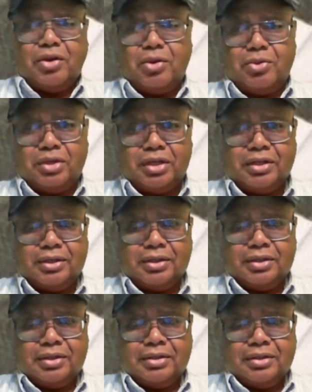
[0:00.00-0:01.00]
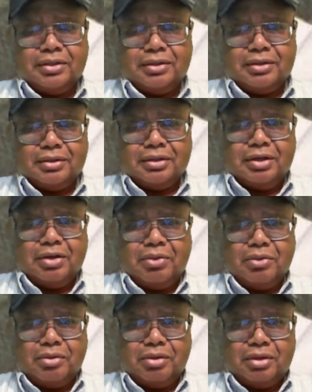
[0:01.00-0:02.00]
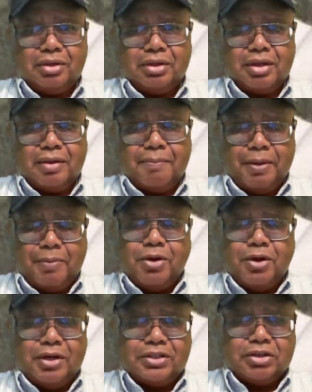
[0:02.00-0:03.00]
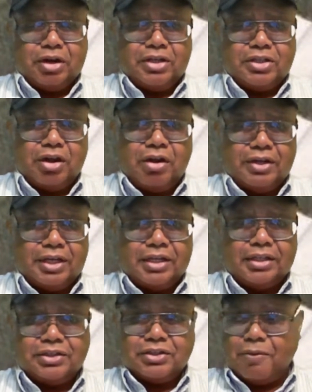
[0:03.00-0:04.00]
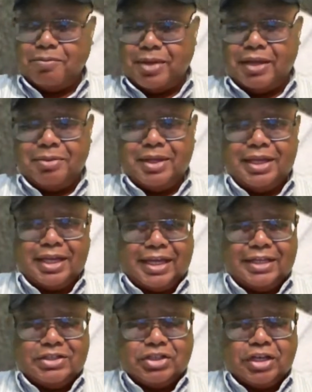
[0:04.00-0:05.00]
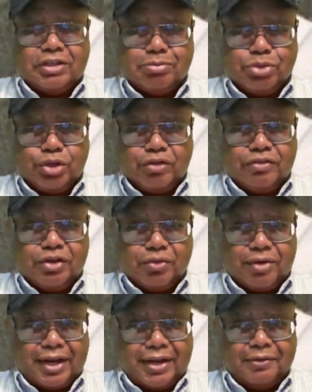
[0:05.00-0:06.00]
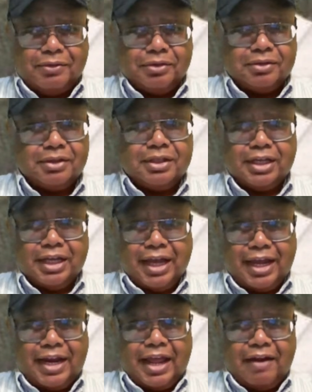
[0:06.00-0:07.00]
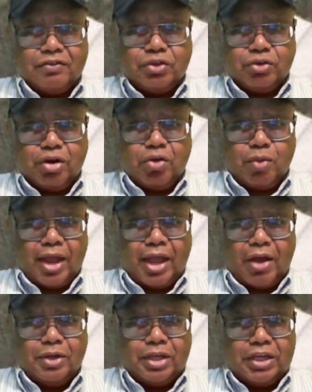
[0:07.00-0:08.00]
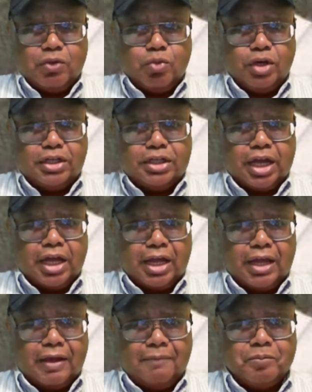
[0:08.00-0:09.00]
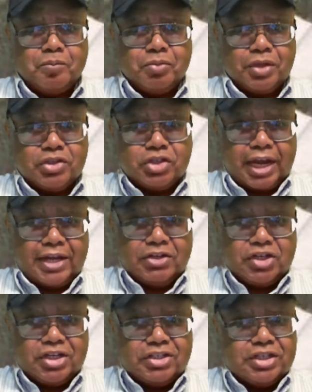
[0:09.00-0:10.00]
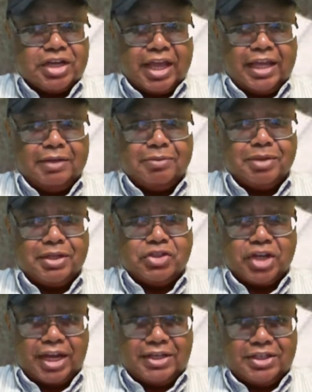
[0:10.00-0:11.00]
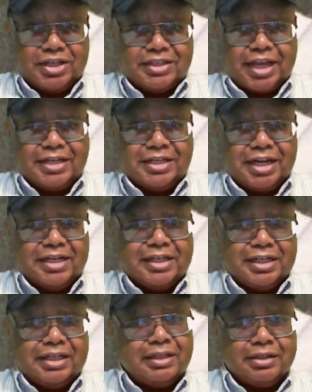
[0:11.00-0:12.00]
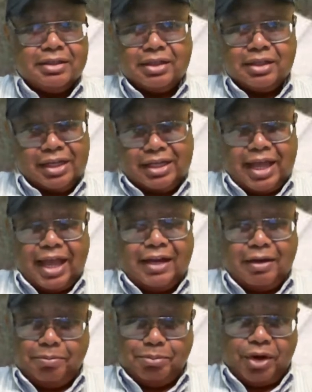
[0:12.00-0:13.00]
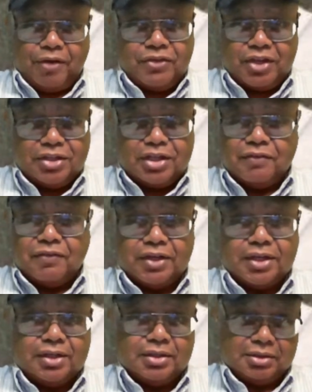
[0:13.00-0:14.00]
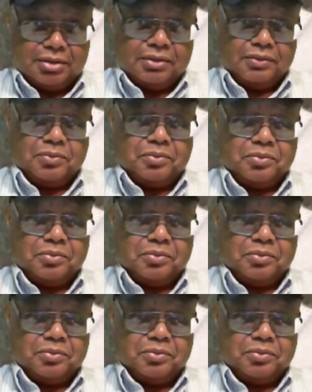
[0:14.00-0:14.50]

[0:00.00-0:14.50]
years old, you know, people are going to start talking. So maybe he just moved around, and after a while, he would change his name and change his identity. He had a birth certificate.